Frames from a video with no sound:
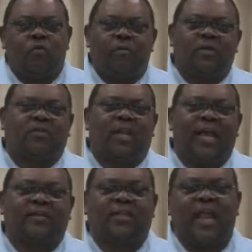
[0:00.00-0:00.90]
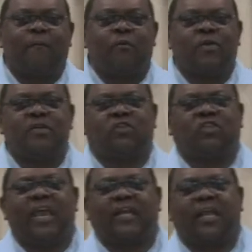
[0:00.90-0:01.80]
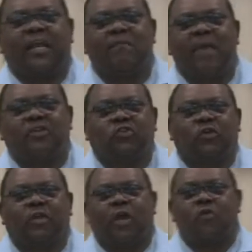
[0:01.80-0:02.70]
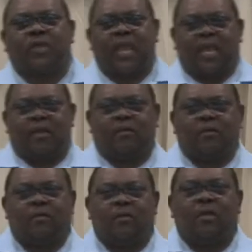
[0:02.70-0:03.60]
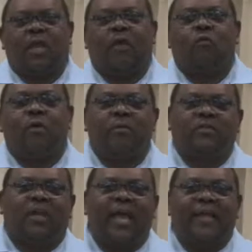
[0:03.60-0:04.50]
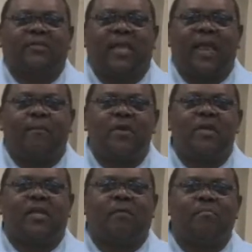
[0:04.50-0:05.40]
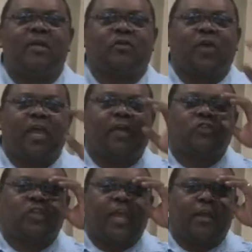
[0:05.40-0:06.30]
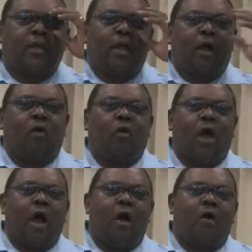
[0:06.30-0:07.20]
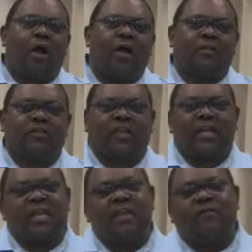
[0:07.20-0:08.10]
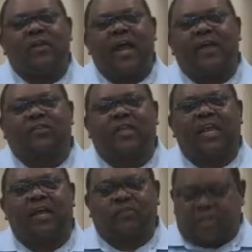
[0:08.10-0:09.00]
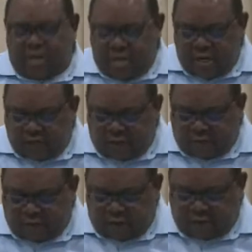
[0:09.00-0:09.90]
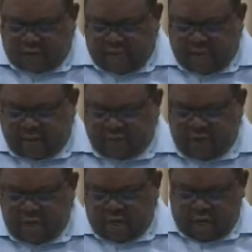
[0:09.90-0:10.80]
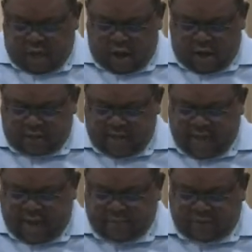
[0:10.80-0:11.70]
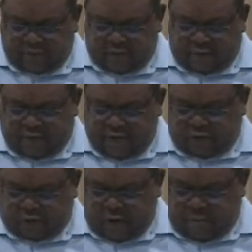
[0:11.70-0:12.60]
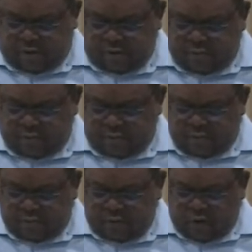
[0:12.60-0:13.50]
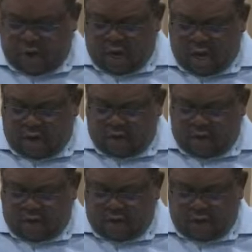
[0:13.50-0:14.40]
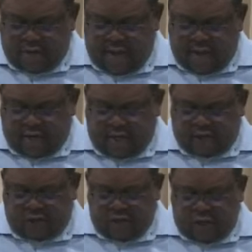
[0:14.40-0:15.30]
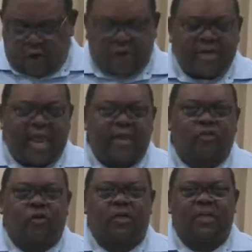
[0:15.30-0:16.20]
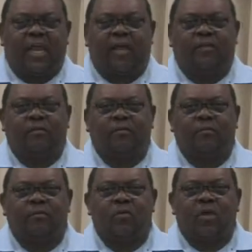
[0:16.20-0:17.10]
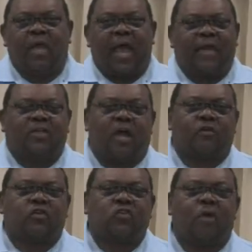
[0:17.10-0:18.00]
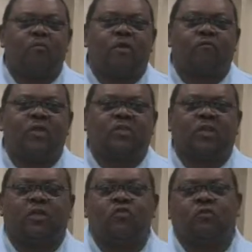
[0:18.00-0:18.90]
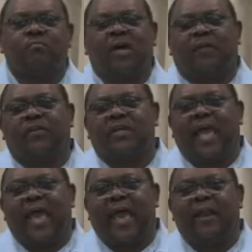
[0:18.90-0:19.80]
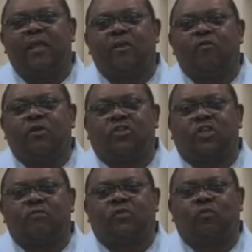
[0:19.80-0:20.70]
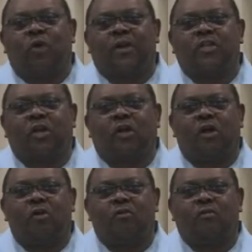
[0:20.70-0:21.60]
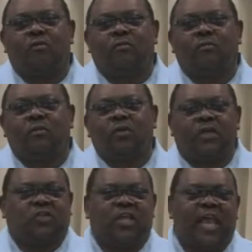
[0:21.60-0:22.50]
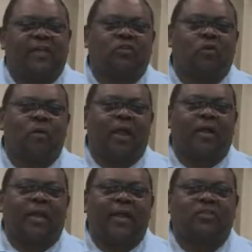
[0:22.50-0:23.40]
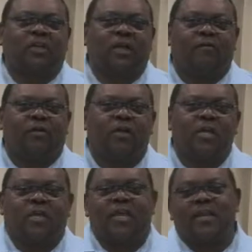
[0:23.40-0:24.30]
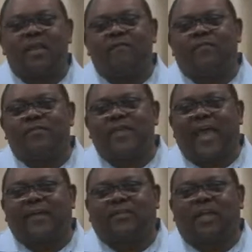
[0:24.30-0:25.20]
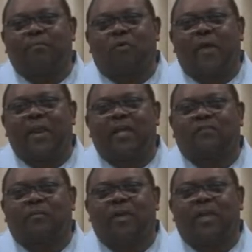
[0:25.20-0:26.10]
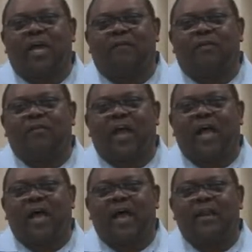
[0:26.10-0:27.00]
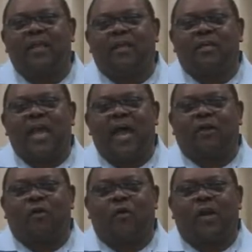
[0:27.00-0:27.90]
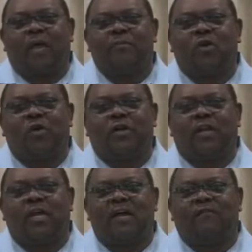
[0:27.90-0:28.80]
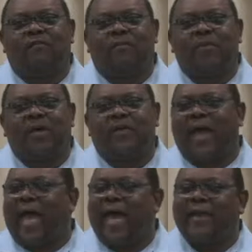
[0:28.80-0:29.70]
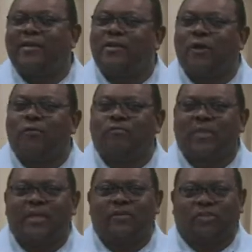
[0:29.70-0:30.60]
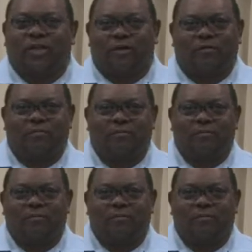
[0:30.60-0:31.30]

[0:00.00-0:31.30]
When was the last time we checked in to make sure they're okay? When was the last time we did a mental health check on all others and even ourselves in these difficult times? Can hard times and suffering and trouble or hunger or nakedness or danger or death? I talked to someone recently whose mother died when she was 1 year old and she has no recollection of her. Can even that separate us from the love of God? Not growing up knowing the love of a mother? I don't think so.